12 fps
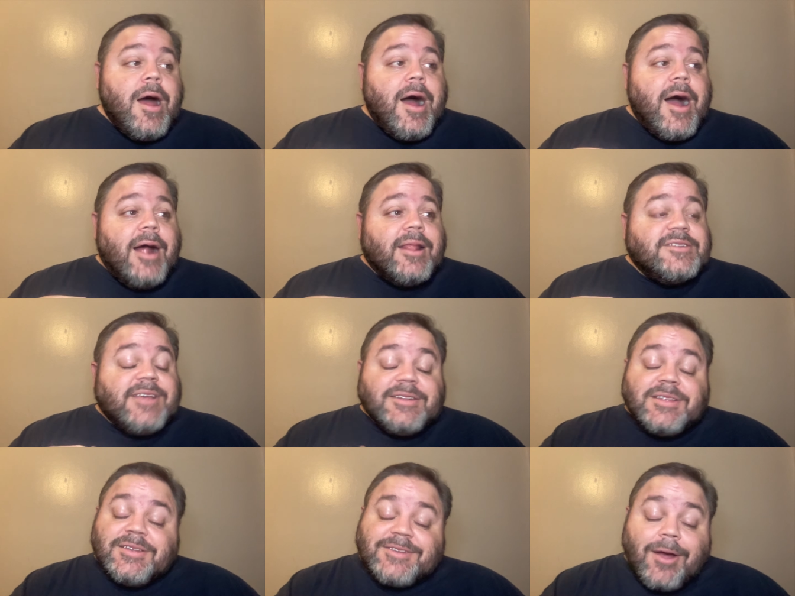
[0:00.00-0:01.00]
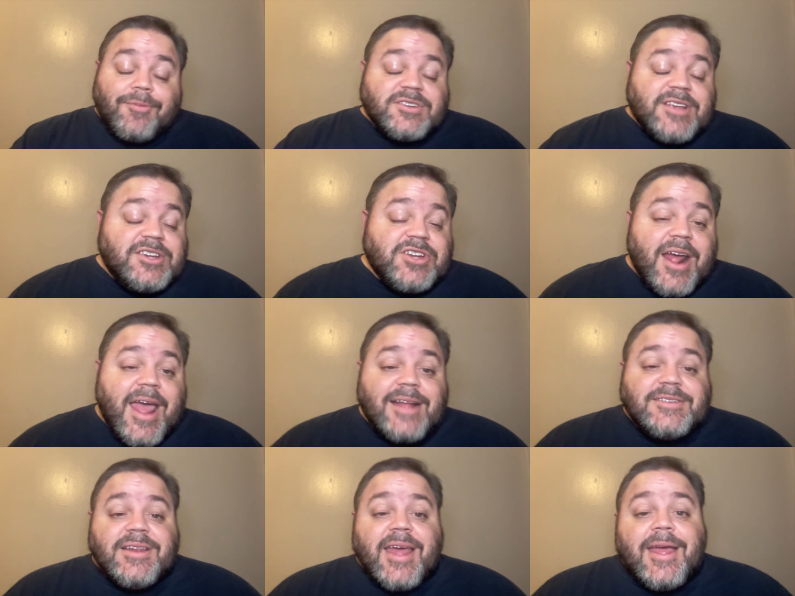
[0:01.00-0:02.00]
uh, let's get to this conversation I
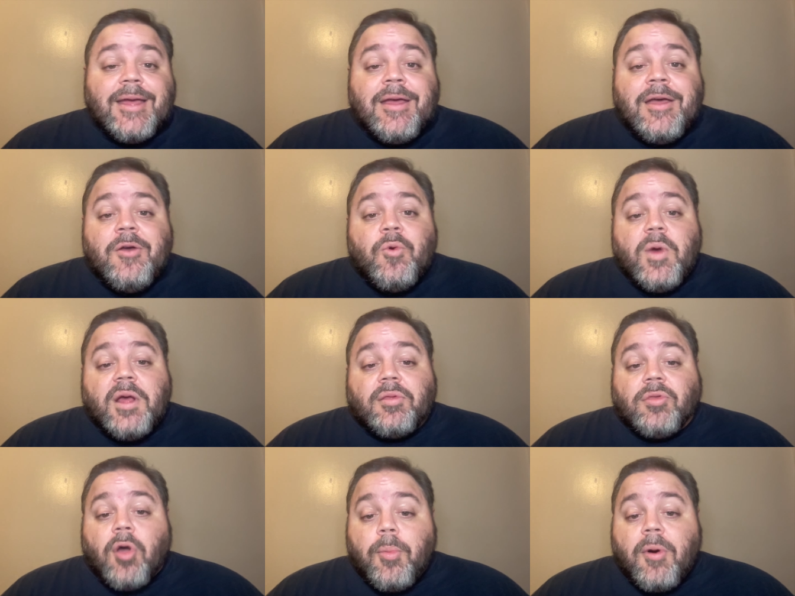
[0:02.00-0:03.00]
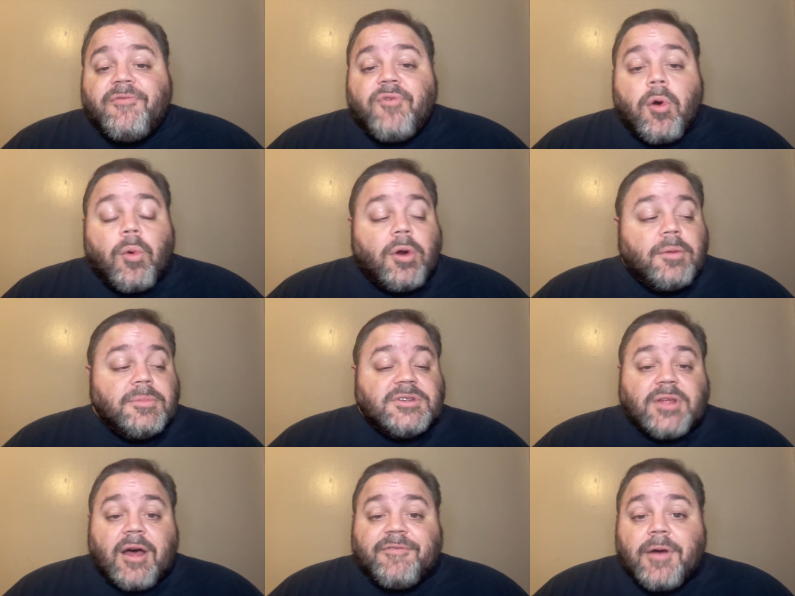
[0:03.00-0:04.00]
had today with Lobo forward
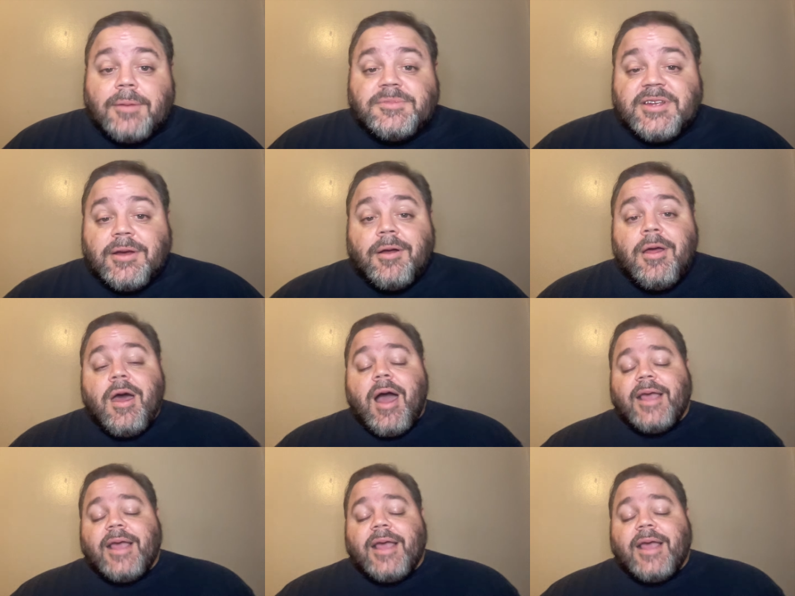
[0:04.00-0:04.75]
Mustapha Amzil.